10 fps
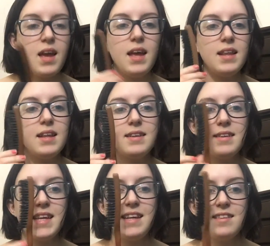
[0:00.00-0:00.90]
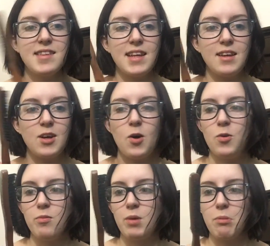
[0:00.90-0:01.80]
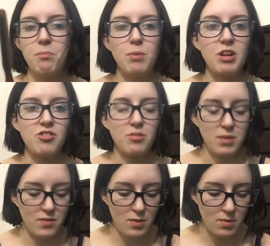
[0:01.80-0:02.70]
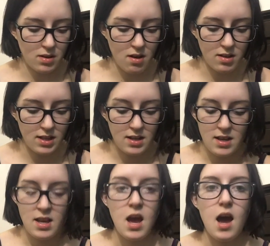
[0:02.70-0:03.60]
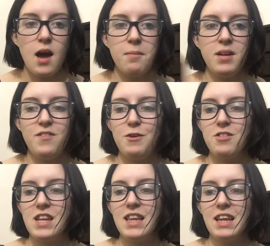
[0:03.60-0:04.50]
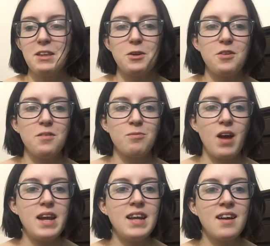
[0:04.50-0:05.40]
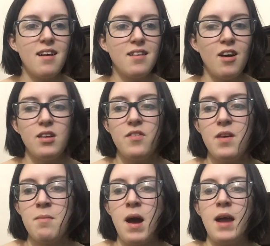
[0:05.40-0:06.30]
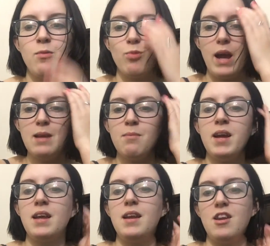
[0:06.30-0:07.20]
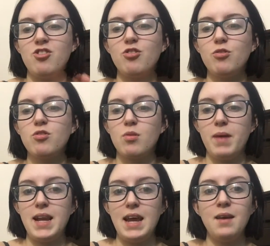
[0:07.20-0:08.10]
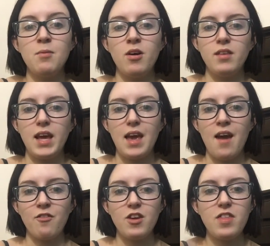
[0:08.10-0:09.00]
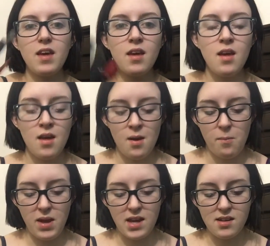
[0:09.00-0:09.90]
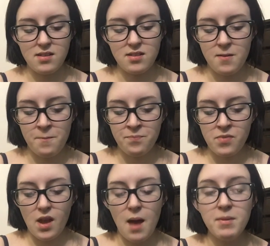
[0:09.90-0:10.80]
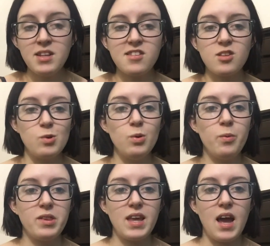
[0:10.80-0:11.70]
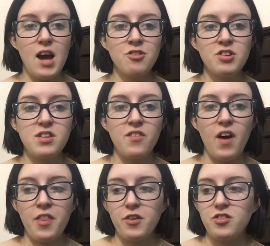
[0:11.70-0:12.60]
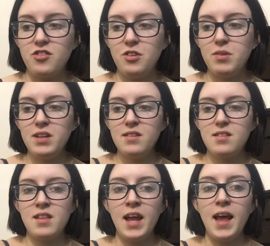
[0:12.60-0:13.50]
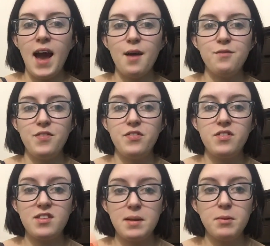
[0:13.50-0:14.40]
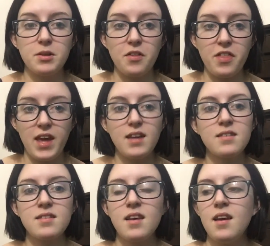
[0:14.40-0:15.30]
And then a teasing comb or brush or whatever you want to call it. And if you see like little writing on all of them, I write my initials or my name on like everything, because I'm in a school with like hundreds of other students that have similar things.